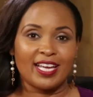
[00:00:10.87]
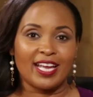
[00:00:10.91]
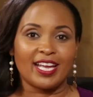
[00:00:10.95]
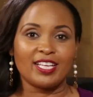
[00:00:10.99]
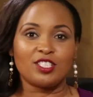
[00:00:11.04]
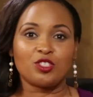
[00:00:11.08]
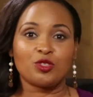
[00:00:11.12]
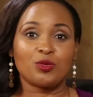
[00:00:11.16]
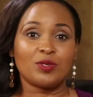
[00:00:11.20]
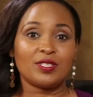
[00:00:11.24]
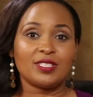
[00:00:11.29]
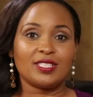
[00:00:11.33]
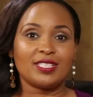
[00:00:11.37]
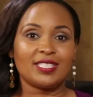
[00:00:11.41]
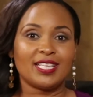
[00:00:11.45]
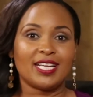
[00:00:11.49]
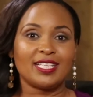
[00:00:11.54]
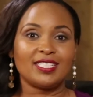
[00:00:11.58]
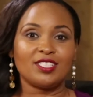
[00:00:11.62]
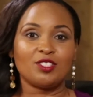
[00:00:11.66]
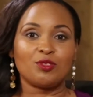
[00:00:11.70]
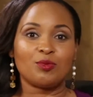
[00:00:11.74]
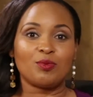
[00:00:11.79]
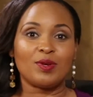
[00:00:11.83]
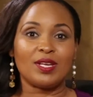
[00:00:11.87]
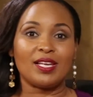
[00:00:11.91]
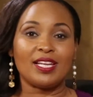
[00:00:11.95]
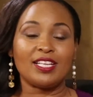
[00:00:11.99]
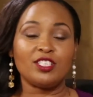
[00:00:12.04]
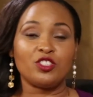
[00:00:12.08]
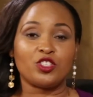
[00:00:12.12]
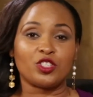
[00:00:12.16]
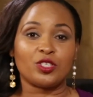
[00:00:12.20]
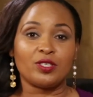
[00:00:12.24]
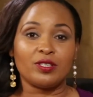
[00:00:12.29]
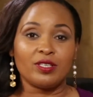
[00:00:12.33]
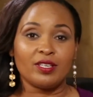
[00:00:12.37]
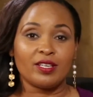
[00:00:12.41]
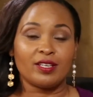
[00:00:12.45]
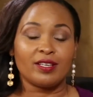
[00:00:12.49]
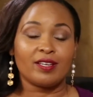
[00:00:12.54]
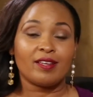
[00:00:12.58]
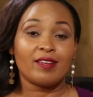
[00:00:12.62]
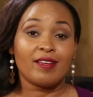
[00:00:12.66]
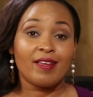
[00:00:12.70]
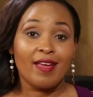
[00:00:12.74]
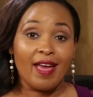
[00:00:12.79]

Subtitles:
It transcends religion.